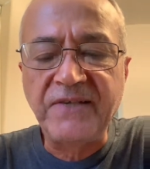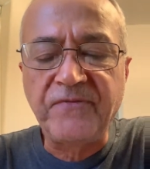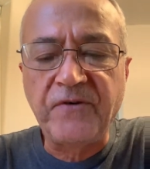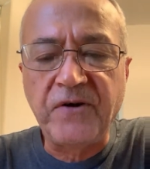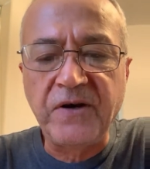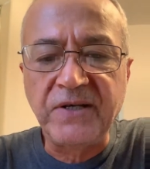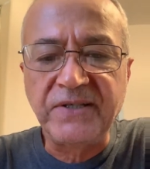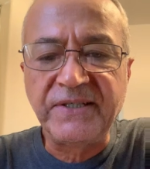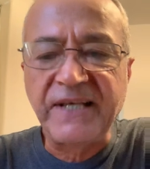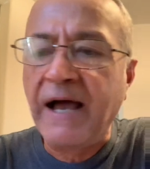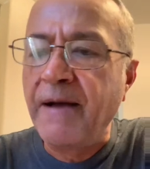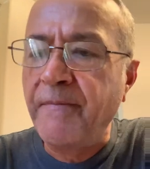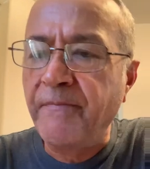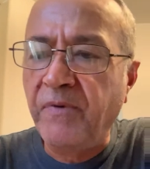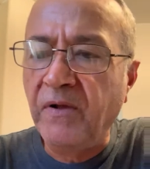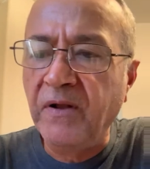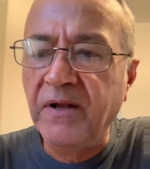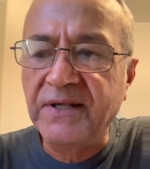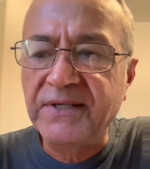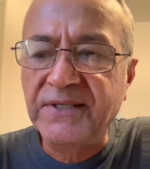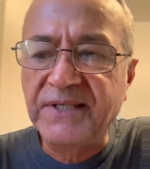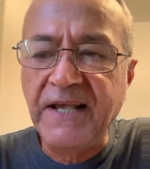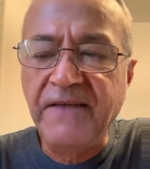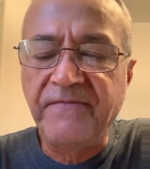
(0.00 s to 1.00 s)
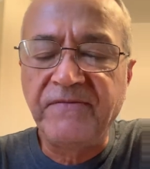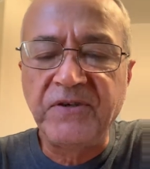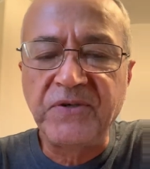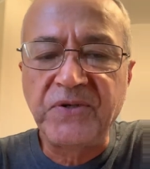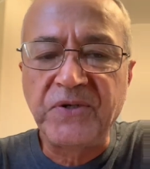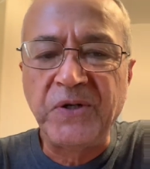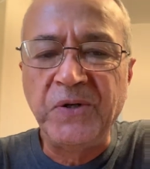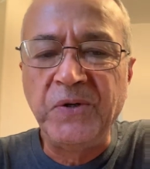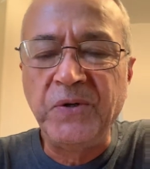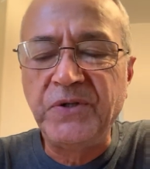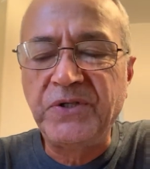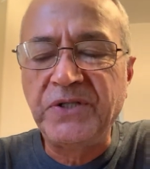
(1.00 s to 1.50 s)
For example, let's say if the
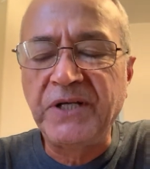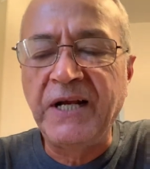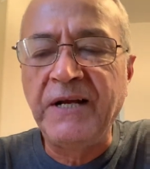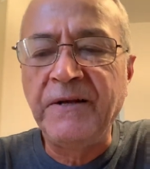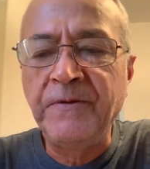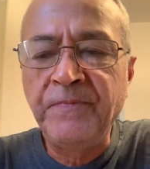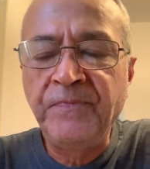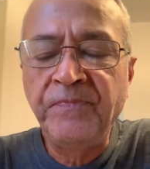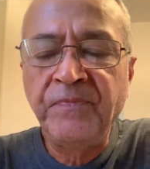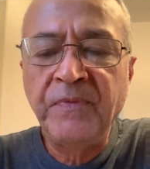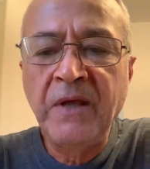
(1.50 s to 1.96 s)
solution